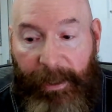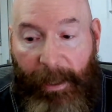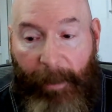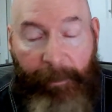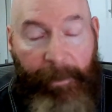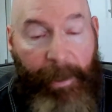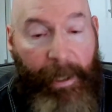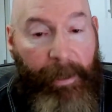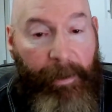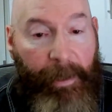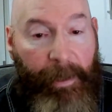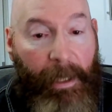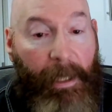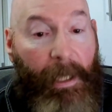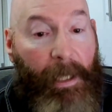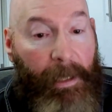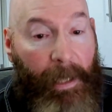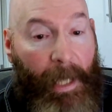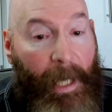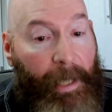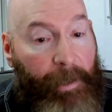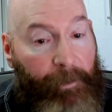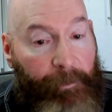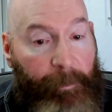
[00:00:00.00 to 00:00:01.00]
something that a
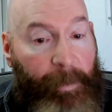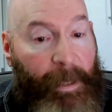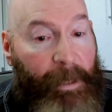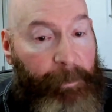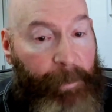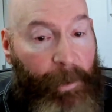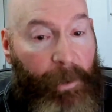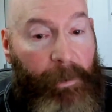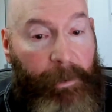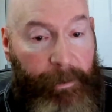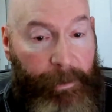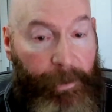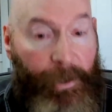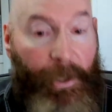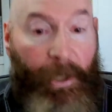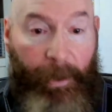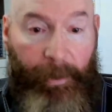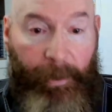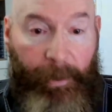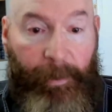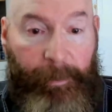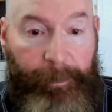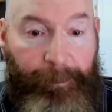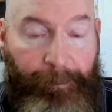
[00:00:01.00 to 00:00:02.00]
lot of people
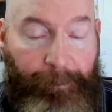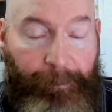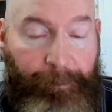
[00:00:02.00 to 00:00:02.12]
do.